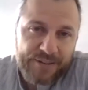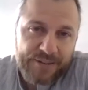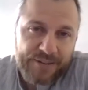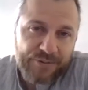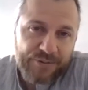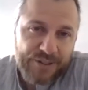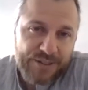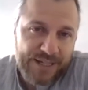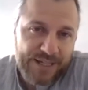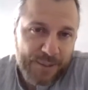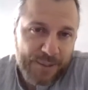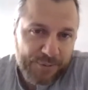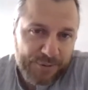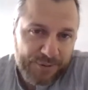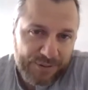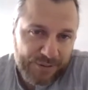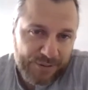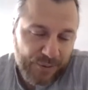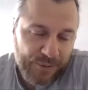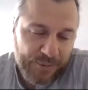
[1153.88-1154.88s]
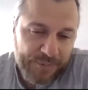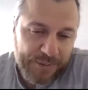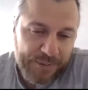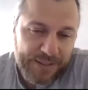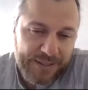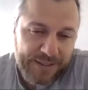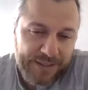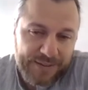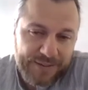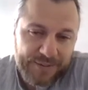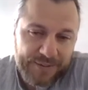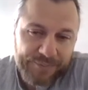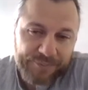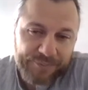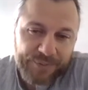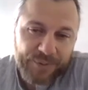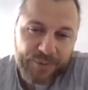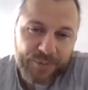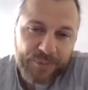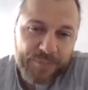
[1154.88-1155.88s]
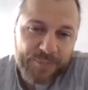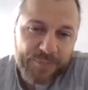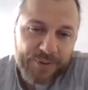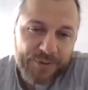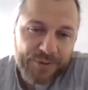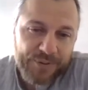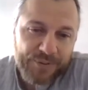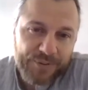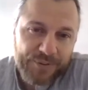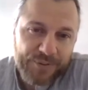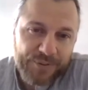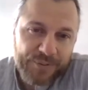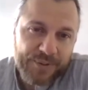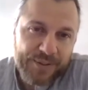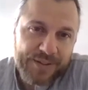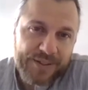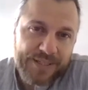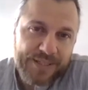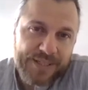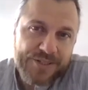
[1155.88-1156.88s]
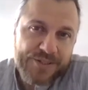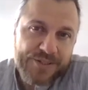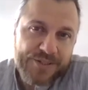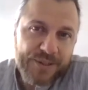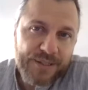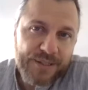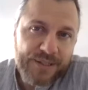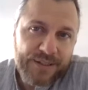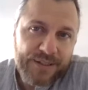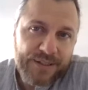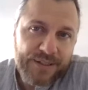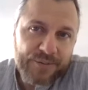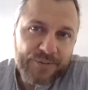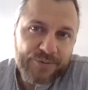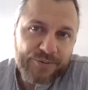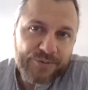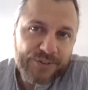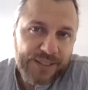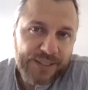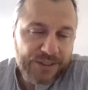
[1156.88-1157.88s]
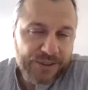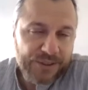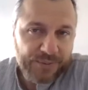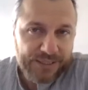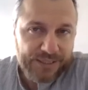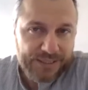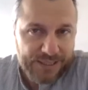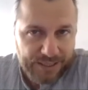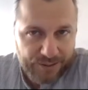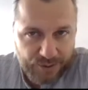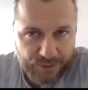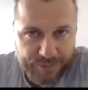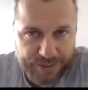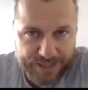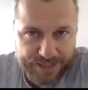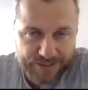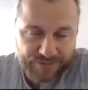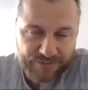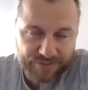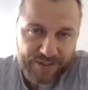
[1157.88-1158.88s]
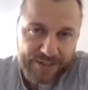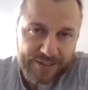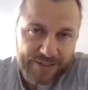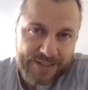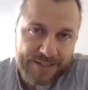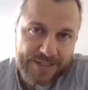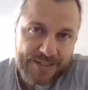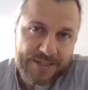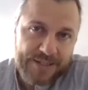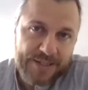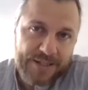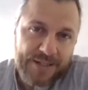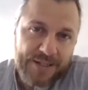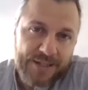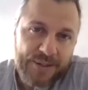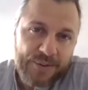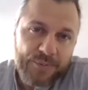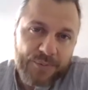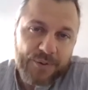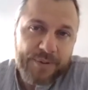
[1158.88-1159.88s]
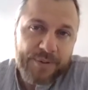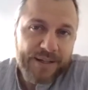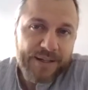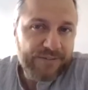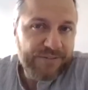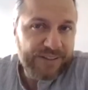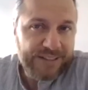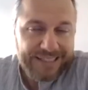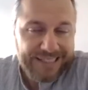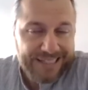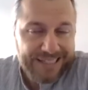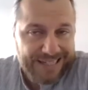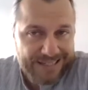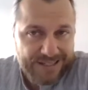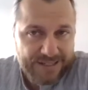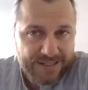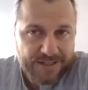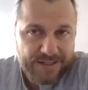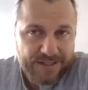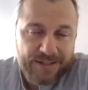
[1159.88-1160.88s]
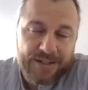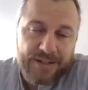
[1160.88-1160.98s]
For example, it could be that women with a history of sexual and gender-based violence would benefit less,